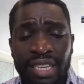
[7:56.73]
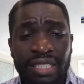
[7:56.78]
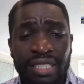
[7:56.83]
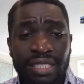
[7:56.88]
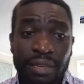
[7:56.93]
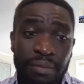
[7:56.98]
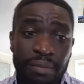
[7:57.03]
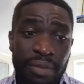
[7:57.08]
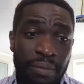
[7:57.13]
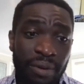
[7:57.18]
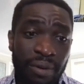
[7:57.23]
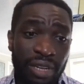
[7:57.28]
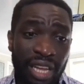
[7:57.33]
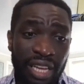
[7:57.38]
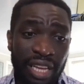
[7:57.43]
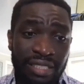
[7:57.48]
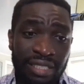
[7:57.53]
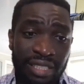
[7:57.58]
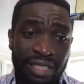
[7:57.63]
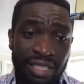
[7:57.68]
Some people
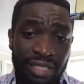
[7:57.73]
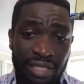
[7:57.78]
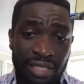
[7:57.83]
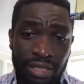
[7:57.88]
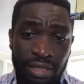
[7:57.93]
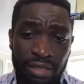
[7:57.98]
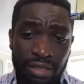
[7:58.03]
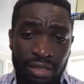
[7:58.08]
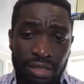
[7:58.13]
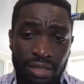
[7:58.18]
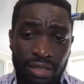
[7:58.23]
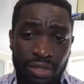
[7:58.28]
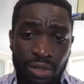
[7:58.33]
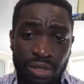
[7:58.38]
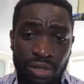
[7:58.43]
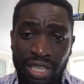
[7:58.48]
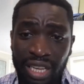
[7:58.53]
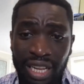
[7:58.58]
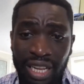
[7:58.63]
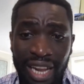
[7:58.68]
like
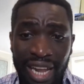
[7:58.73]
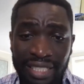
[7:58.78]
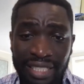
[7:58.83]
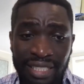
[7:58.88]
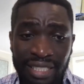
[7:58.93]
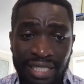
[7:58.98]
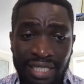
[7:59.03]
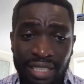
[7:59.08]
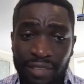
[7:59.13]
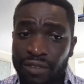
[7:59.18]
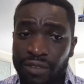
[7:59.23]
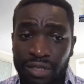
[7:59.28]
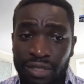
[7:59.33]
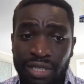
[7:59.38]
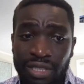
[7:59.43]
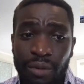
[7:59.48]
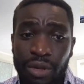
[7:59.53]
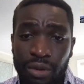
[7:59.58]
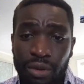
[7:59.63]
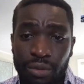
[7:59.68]
using classes. If you're
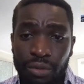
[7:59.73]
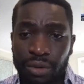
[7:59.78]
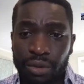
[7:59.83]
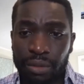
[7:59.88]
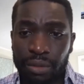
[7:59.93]
someone who